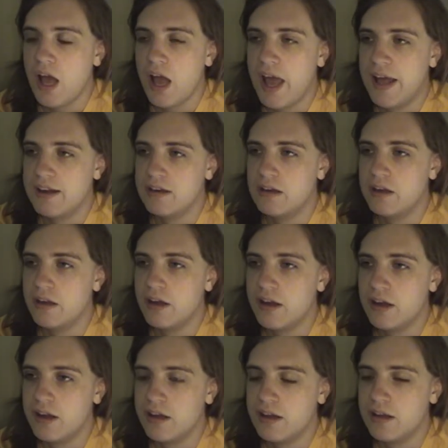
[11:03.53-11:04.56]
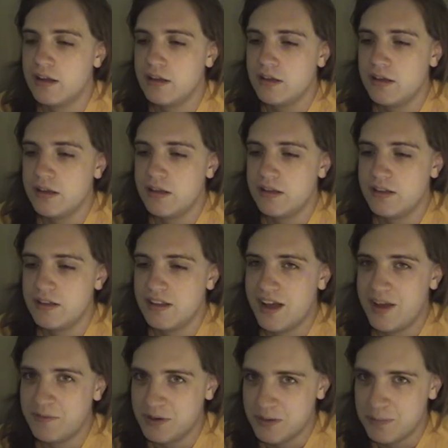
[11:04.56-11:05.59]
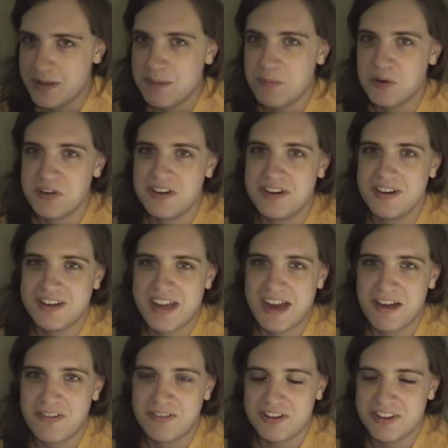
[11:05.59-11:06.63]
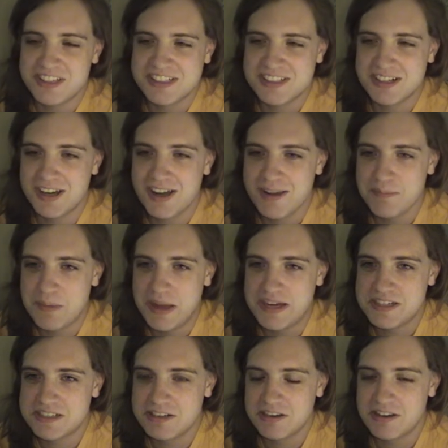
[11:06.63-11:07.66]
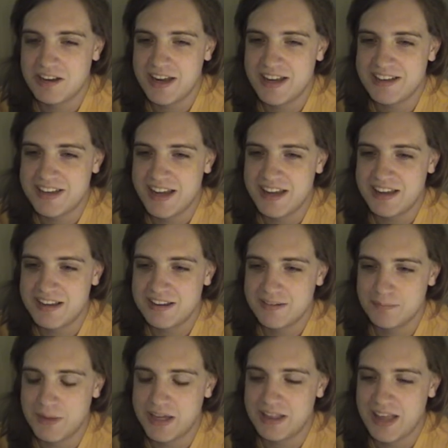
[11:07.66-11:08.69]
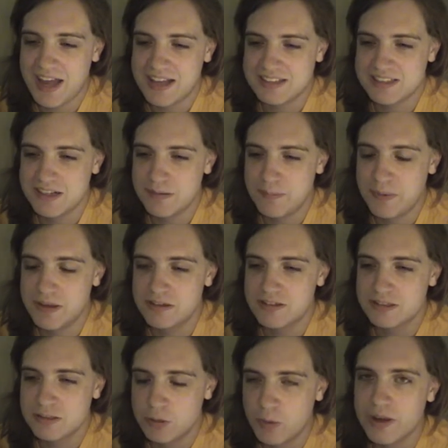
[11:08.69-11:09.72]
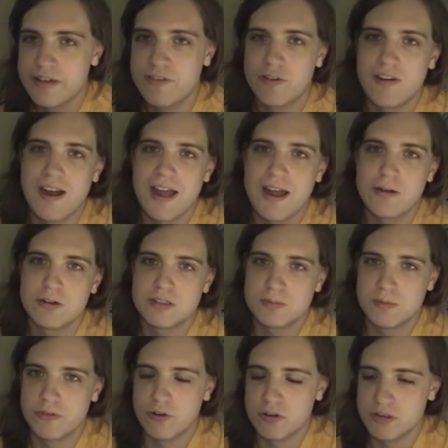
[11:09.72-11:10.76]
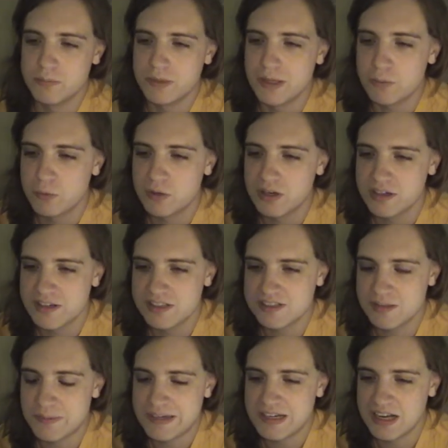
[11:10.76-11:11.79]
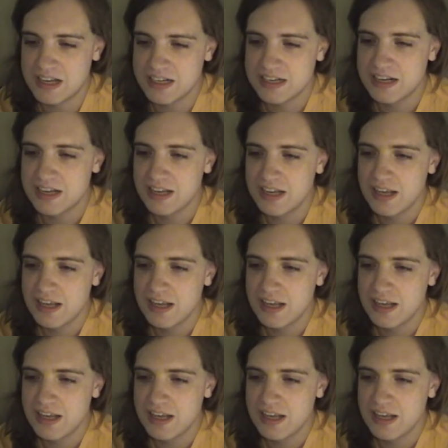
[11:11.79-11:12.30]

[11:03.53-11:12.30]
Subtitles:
And I'm going to be more careful this time, make sure I take my last set of pills 24 hours before the blood work is to be done.